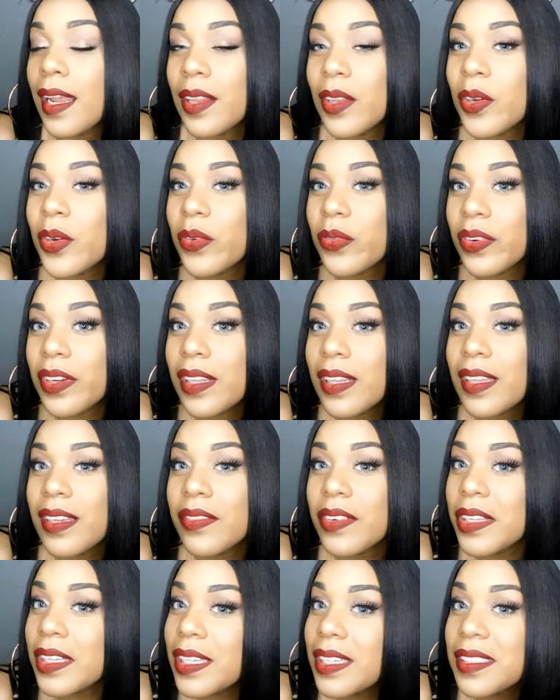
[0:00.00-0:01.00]
They look really
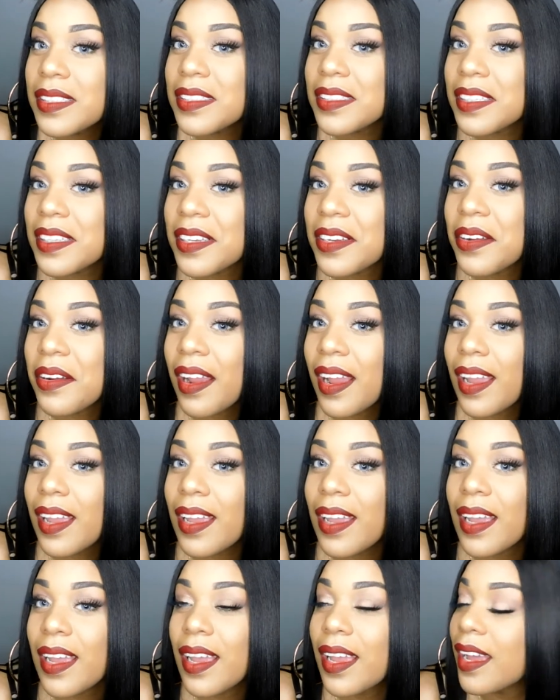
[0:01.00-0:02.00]
realistic,
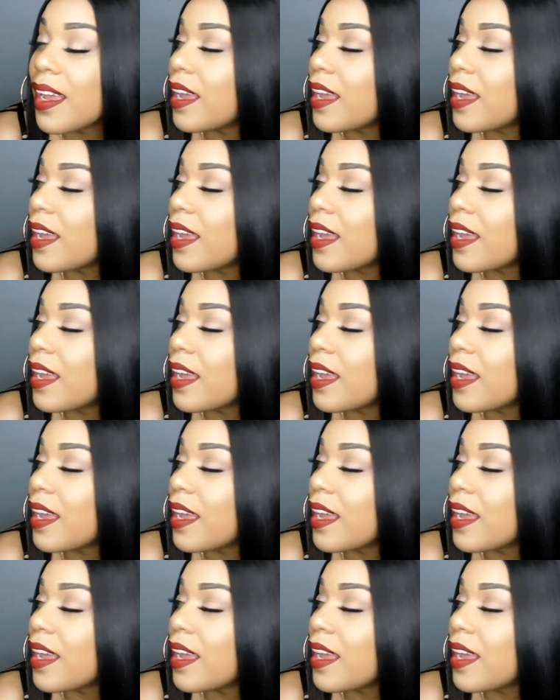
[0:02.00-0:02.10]
right?